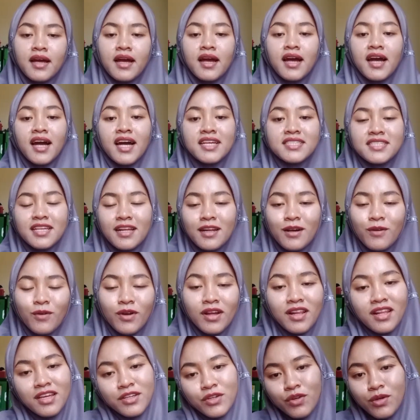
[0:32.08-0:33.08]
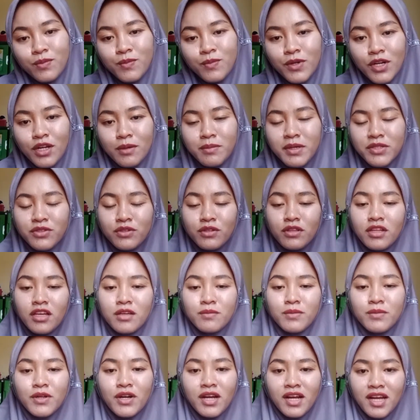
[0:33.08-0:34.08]
Assalamualaikum warahmatullahi
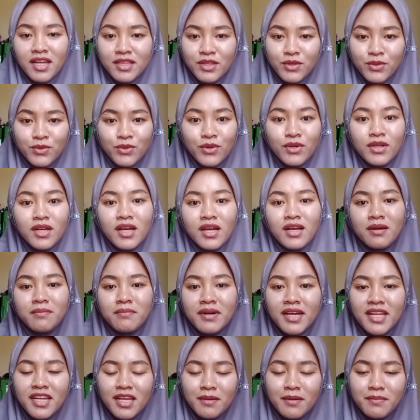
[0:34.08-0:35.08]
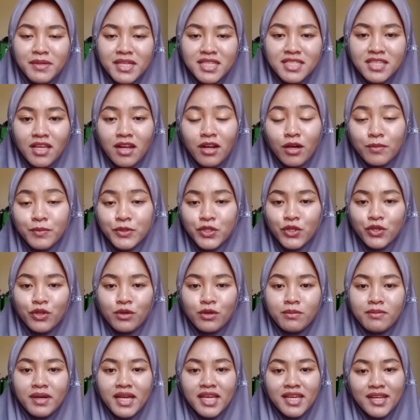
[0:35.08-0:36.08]
wabarakatuh. My name is Elok Putri.
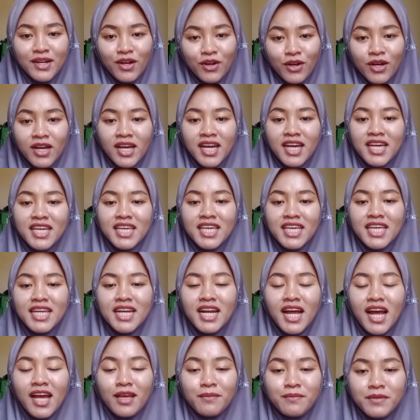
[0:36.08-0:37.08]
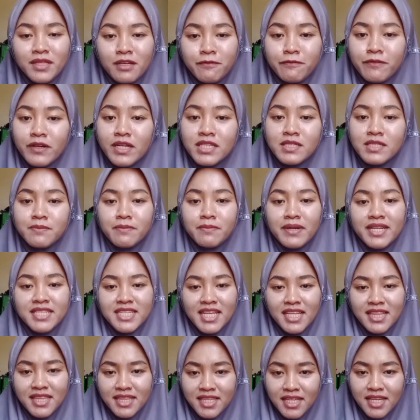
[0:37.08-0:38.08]
Here I'm the first
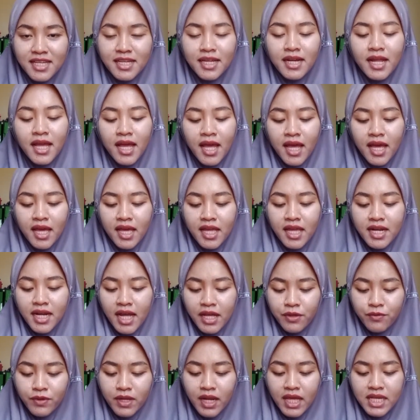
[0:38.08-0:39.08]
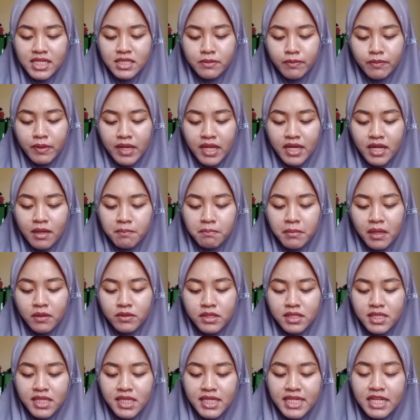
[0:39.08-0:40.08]
presenter and I will explain
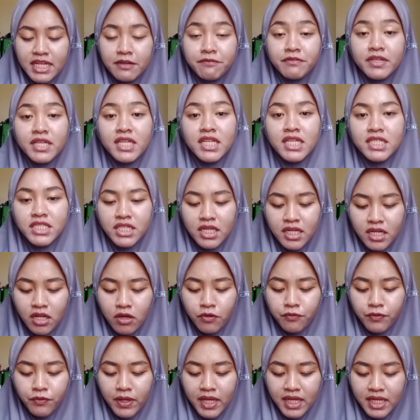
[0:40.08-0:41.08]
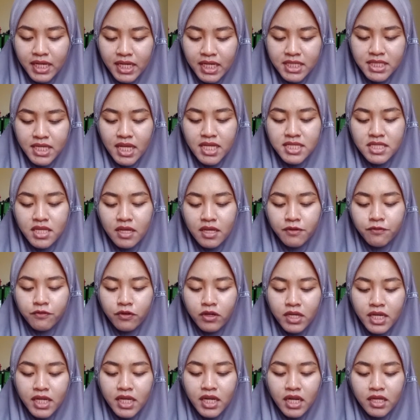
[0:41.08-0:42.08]
about the definition of English as a
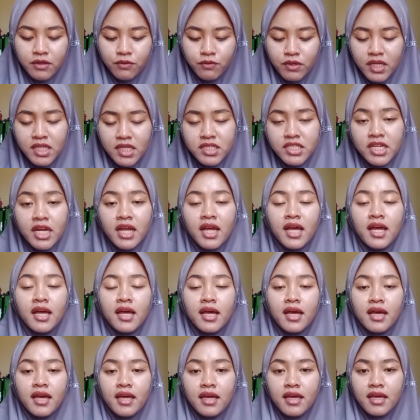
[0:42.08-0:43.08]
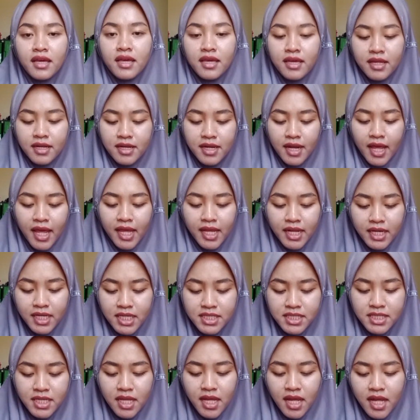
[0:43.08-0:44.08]
foreign language and
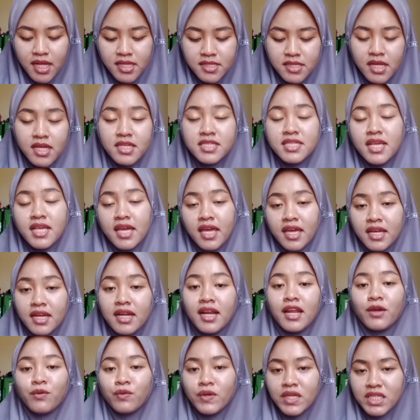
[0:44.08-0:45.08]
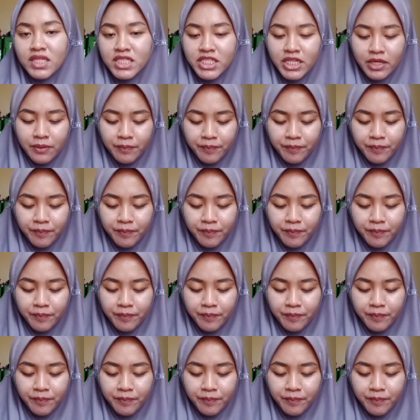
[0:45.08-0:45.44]
English as a second language.